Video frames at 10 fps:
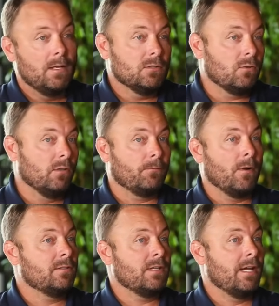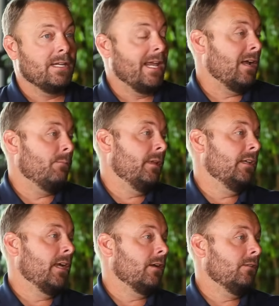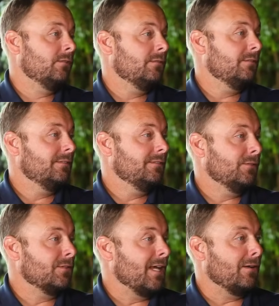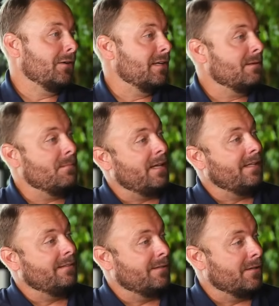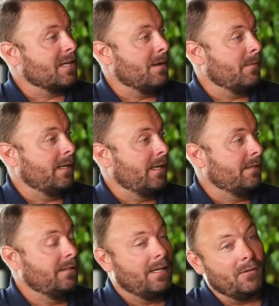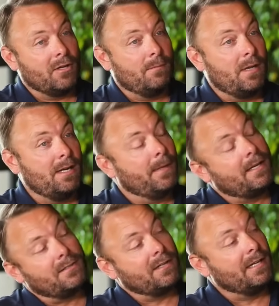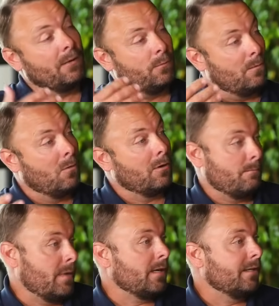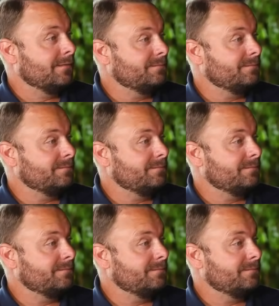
So on the front side, you can't outbid the cattle. Those cattle are already committed. They're coming in, and they're committed because they're going to get rewarded better.